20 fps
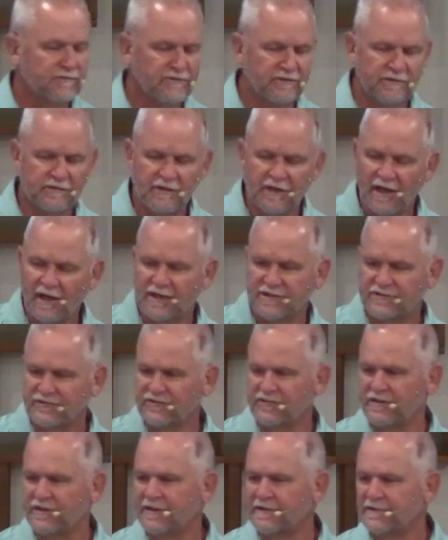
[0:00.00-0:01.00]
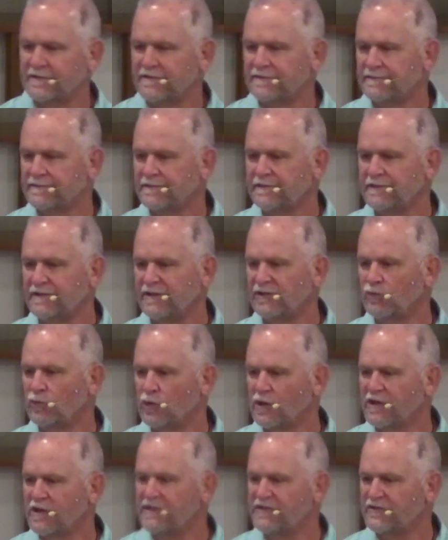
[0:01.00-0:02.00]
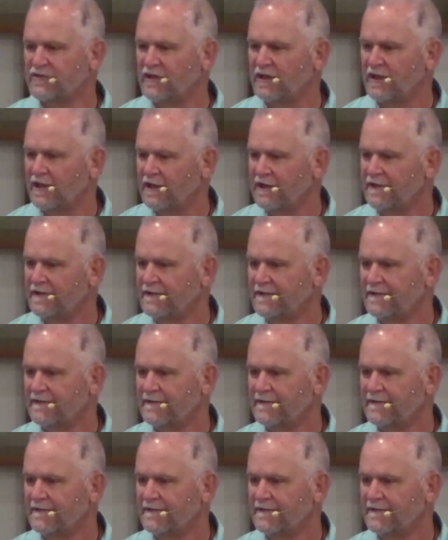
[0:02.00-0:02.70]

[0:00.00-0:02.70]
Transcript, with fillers: did not sin in what he said.